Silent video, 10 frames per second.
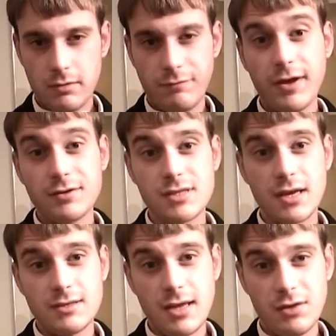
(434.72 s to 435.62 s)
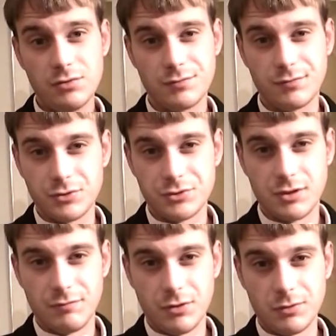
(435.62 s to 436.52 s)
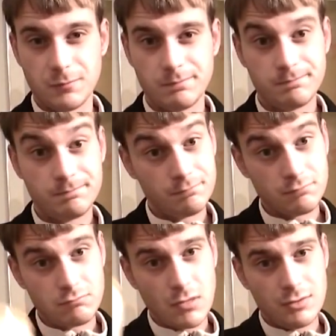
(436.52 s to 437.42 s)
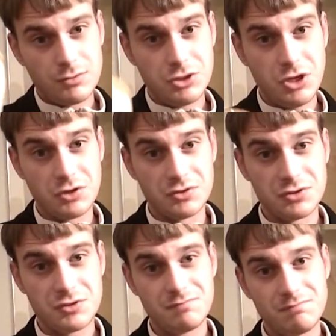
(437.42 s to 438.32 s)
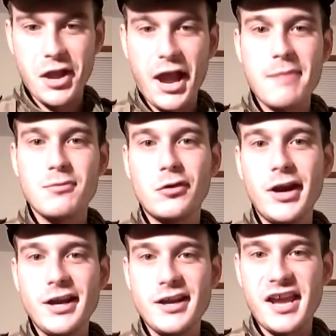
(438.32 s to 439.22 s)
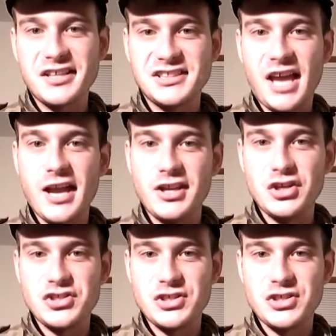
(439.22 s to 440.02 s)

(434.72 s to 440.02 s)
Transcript: The Fireside Tales version of you. Cheers. Now, I'm the redneck side of your